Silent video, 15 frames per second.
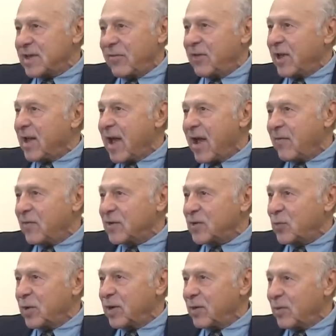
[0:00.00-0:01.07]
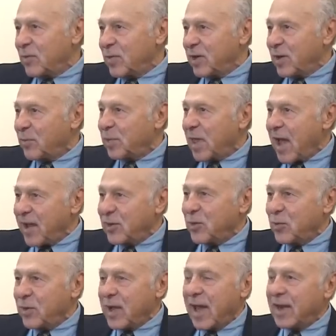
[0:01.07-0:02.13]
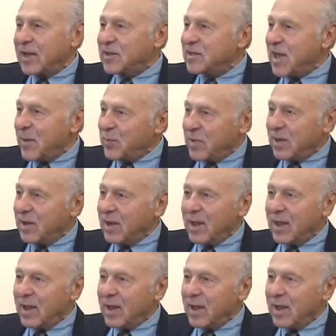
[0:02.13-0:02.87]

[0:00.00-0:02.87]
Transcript: Every conference we applied to, we got accepted